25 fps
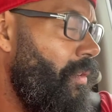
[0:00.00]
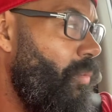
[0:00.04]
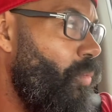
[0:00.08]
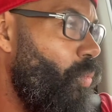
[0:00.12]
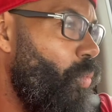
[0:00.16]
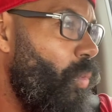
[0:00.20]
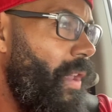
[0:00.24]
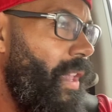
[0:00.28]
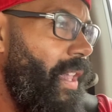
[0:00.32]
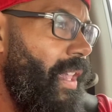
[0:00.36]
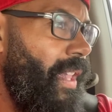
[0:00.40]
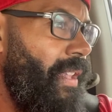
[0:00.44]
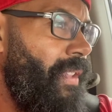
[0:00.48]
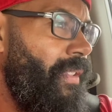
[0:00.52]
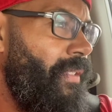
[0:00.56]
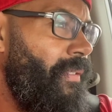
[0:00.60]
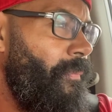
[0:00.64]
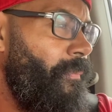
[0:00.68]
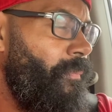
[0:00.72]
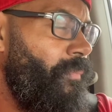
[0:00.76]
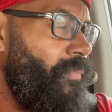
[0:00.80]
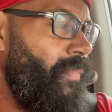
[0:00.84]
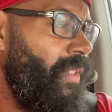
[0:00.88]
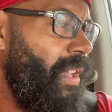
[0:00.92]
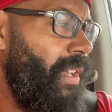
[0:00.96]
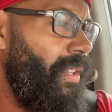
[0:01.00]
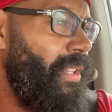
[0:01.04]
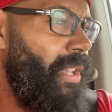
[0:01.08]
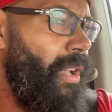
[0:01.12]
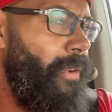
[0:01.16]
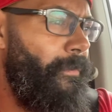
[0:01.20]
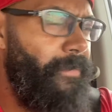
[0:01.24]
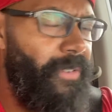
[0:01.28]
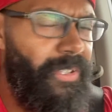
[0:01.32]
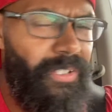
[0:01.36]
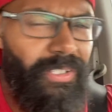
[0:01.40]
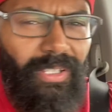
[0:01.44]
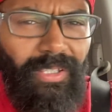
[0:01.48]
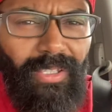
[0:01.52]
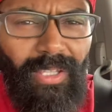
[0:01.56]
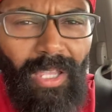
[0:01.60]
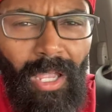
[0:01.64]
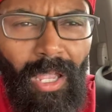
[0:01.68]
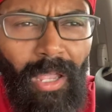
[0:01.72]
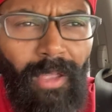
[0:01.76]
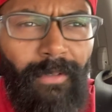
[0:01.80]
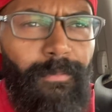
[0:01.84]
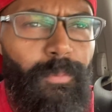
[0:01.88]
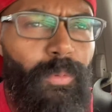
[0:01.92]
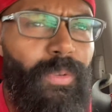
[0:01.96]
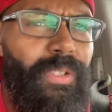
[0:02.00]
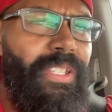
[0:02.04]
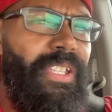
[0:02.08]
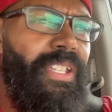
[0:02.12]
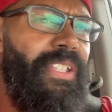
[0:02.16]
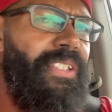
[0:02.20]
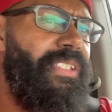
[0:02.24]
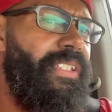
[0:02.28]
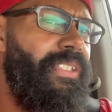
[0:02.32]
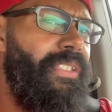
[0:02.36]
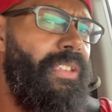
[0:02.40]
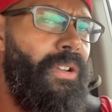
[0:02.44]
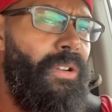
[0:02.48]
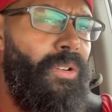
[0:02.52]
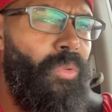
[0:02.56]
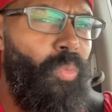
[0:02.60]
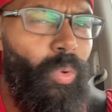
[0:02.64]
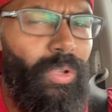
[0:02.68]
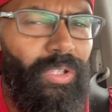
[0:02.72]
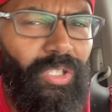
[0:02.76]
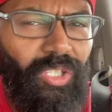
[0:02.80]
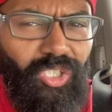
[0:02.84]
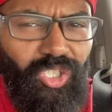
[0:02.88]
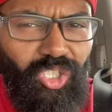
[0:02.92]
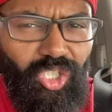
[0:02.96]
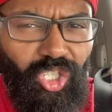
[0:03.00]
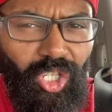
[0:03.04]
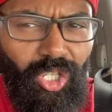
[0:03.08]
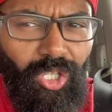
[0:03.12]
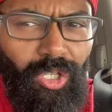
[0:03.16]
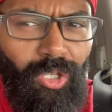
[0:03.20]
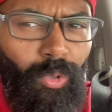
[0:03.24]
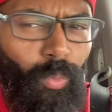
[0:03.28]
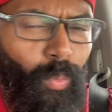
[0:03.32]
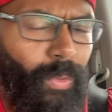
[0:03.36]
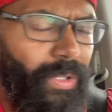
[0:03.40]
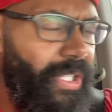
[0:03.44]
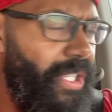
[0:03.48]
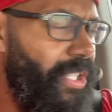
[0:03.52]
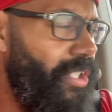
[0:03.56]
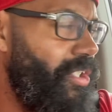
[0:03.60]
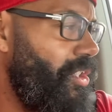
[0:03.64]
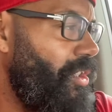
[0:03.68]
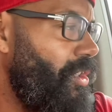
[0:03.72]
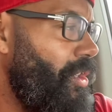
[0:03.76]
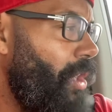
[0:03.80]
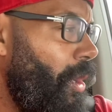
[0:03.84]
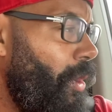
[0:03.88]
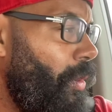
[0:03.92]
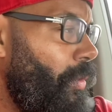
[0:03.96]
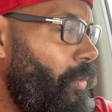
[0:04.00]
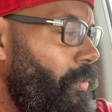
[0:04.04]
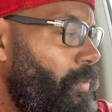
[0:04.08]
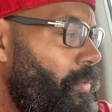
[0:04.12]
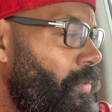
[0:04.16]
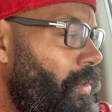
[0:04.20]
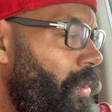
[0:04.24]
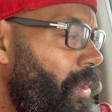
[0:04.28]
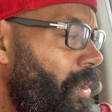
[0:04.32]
when enough is enough. We need to know when to chill. We need to know